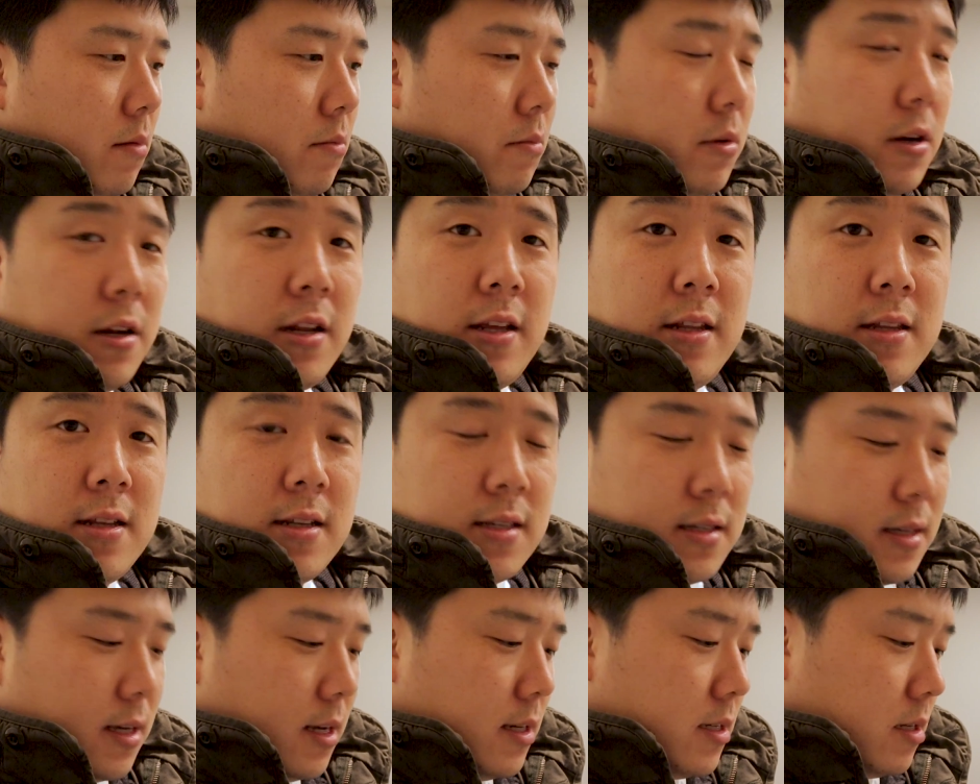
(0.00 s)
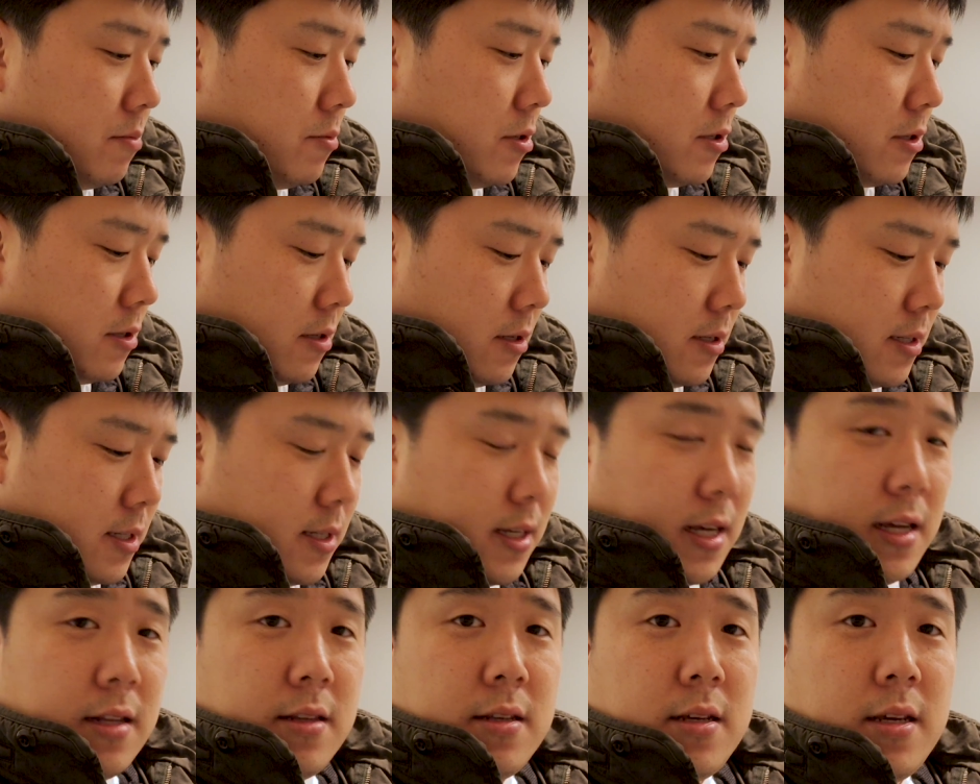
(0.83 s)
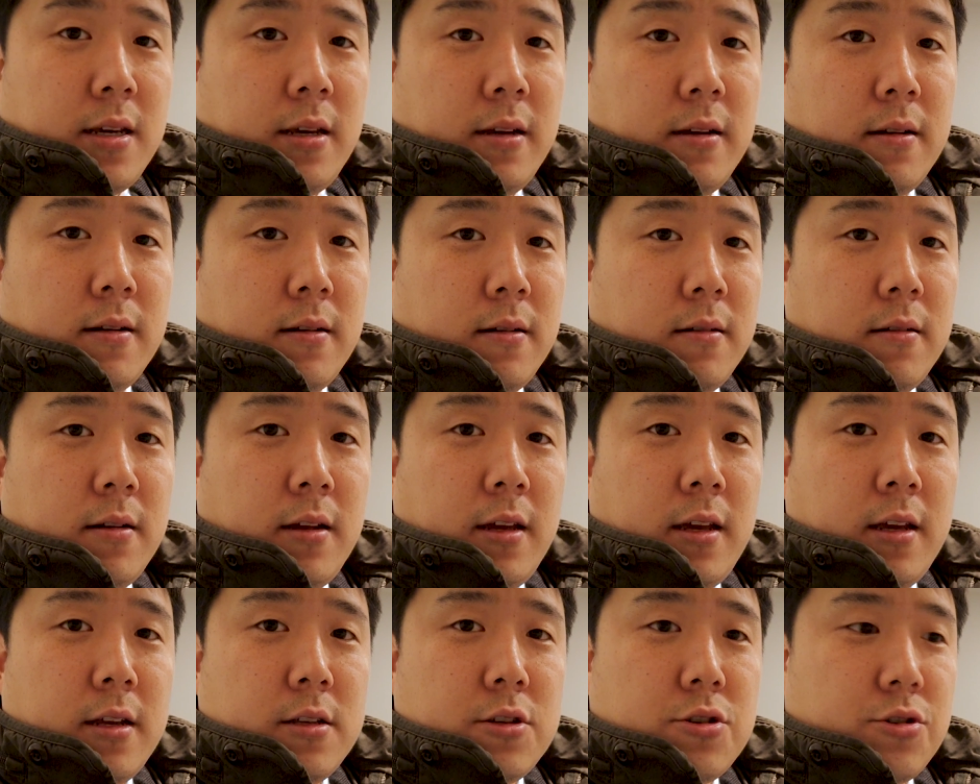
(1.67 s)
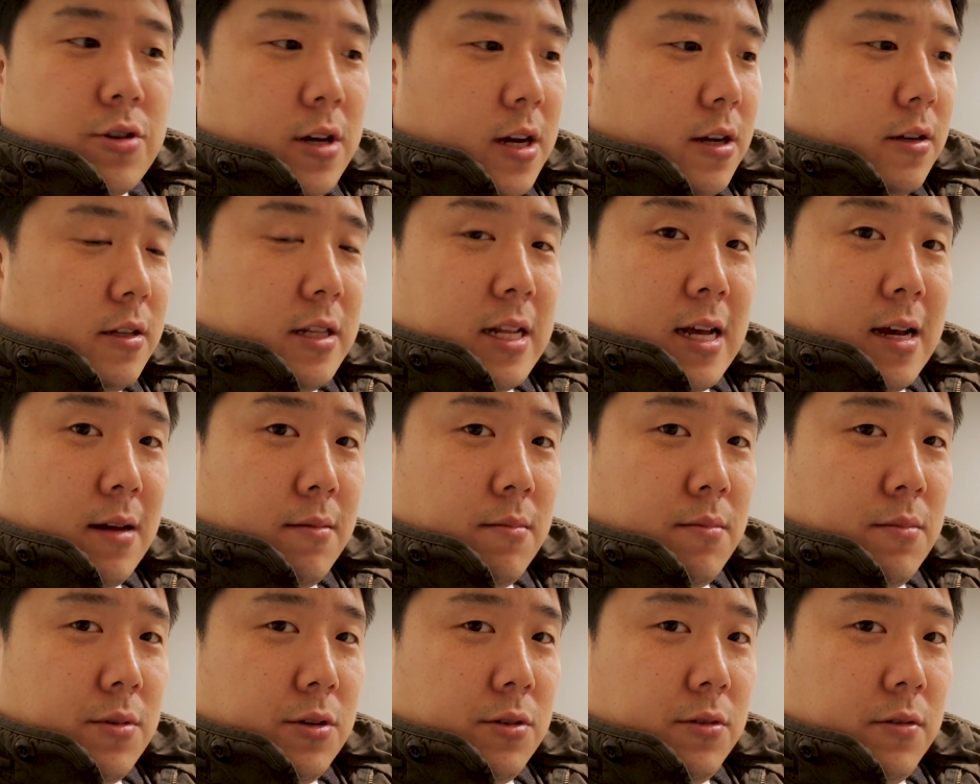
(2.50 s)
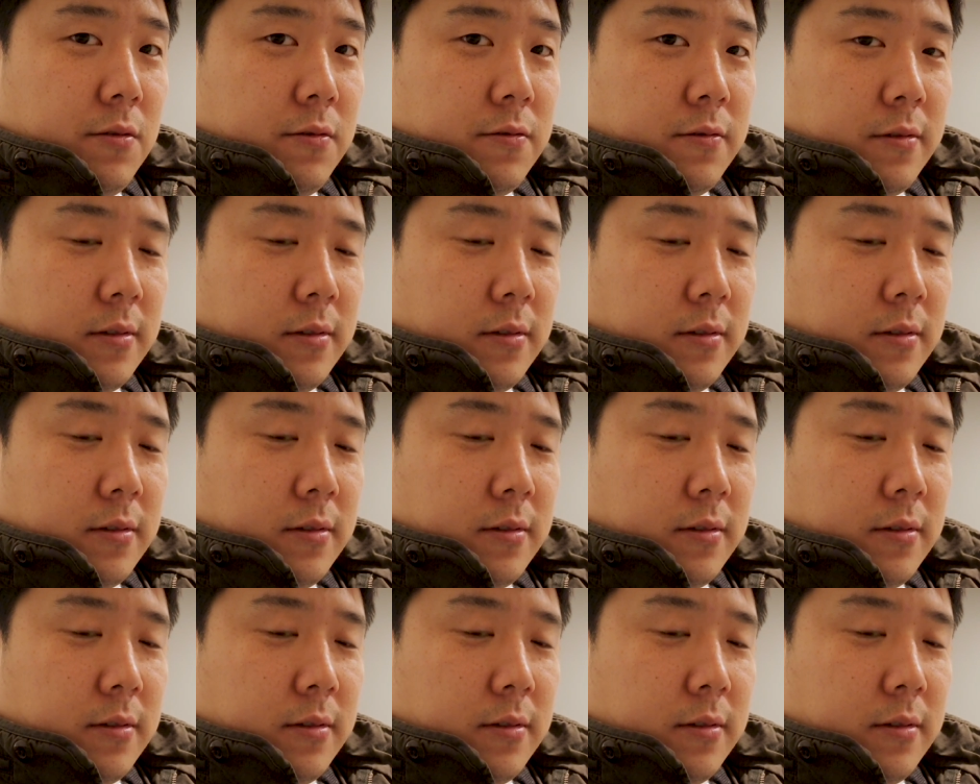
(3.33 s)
but in this case I'm just gonna stand here and try to not move